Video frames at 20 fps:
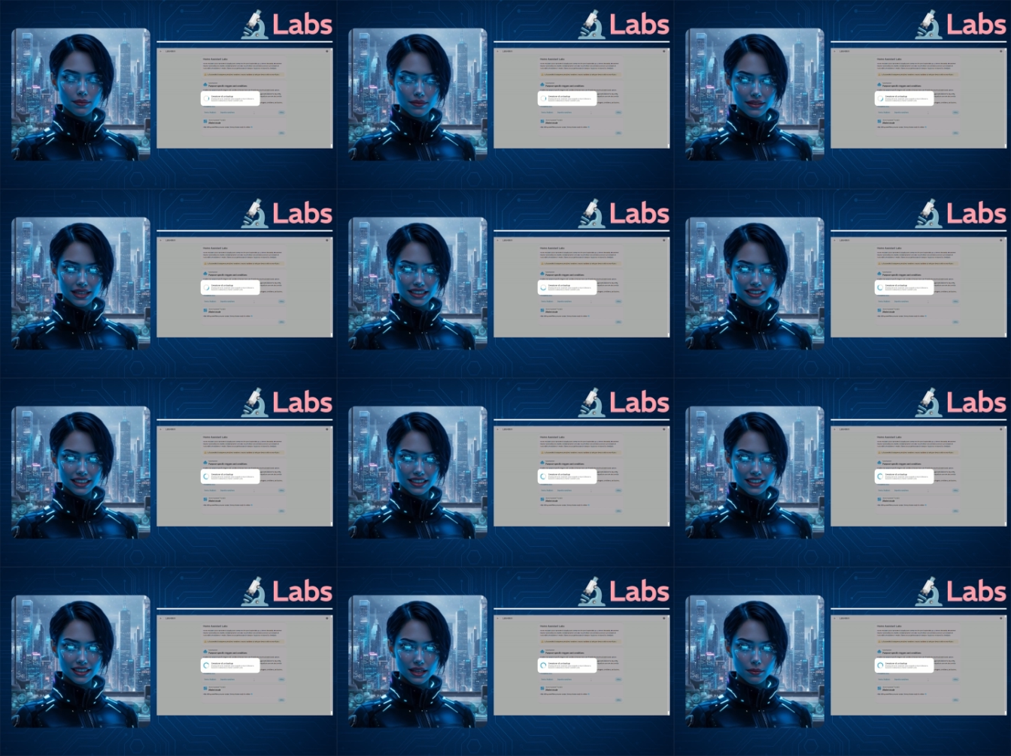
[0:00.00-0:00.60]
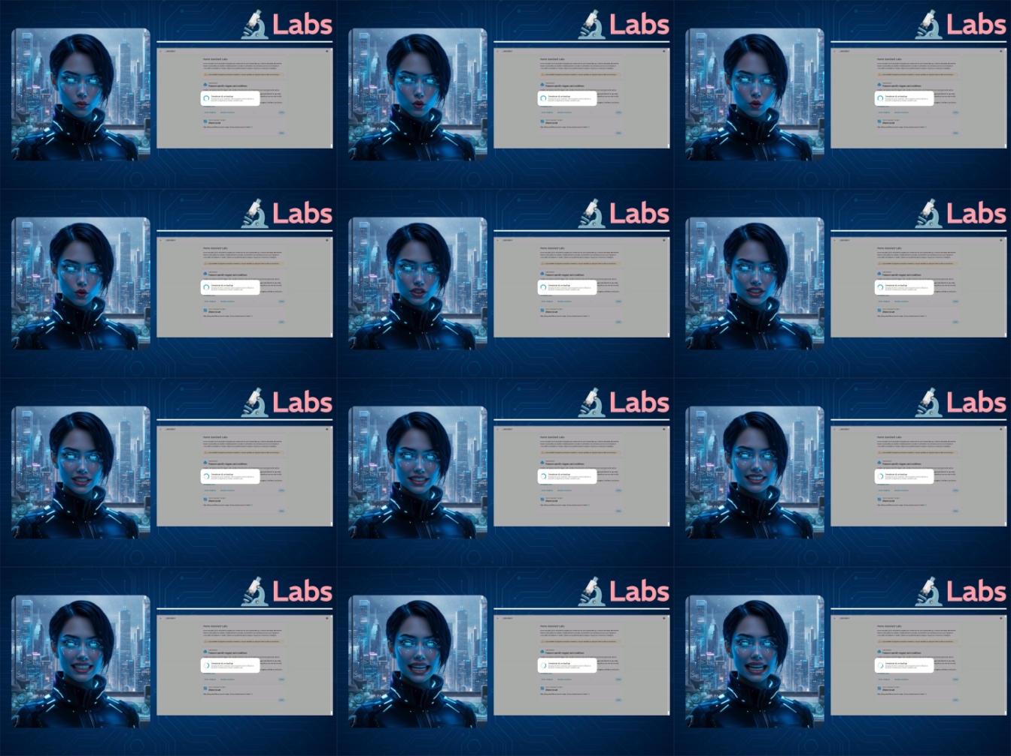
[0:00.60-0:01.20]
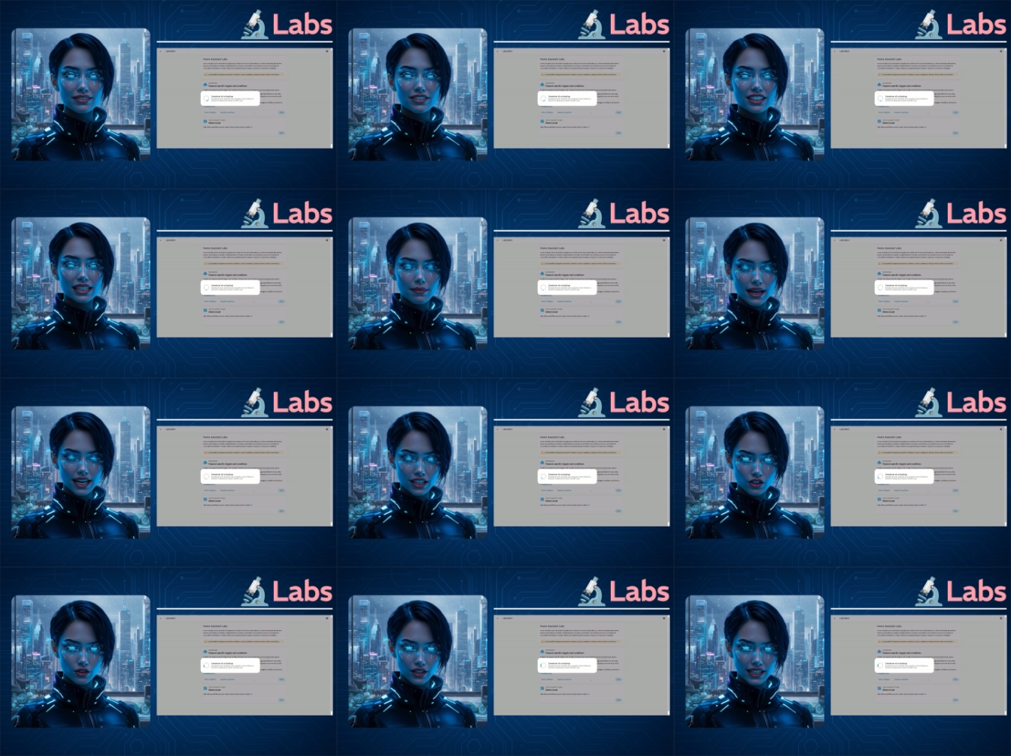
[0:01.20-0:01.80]
This is an important safety
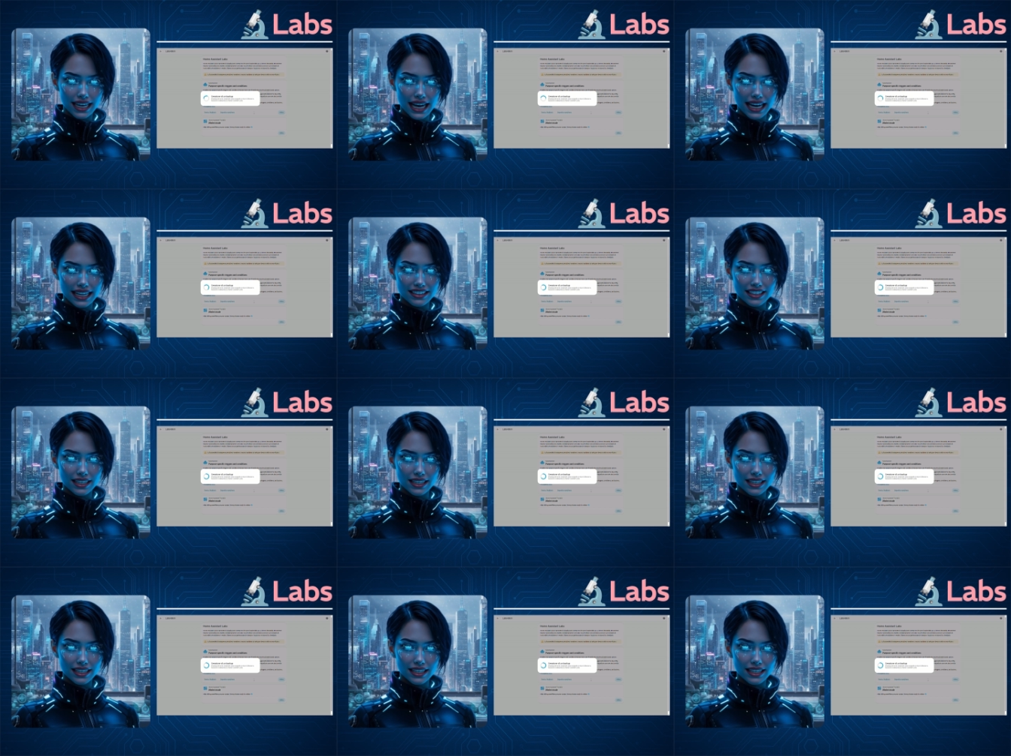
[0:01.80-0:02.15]
measure in case